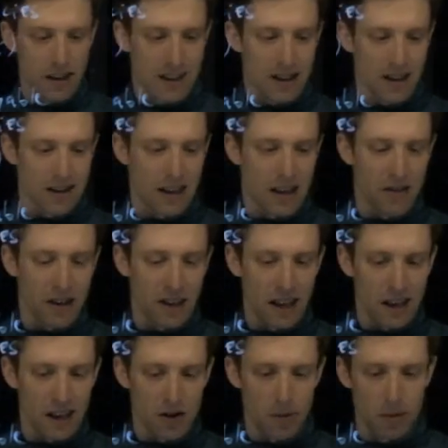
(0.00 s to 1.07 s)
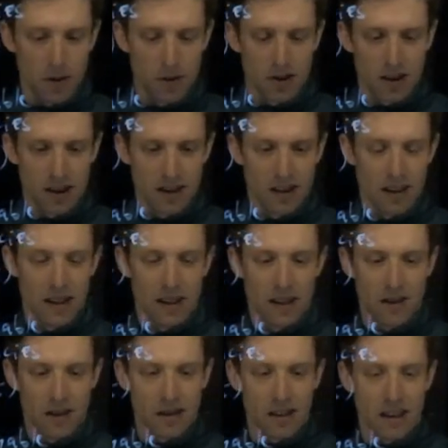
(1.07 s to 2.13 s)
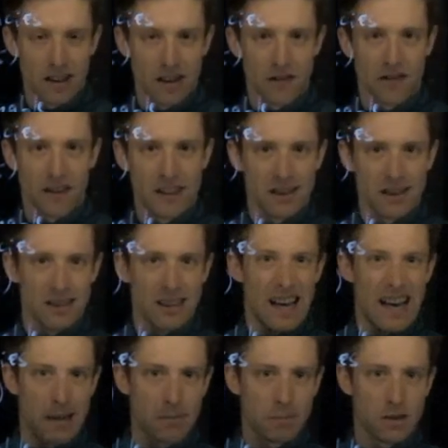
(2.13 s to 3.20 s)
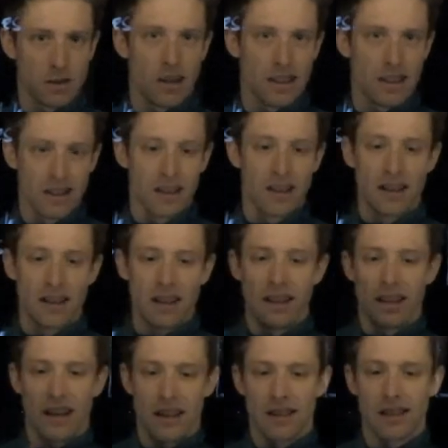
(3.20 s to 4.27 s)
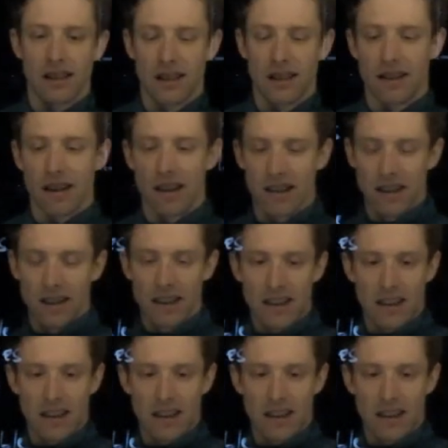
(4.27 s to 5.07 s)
it doesn't have any attributes because interfaces are abstract and they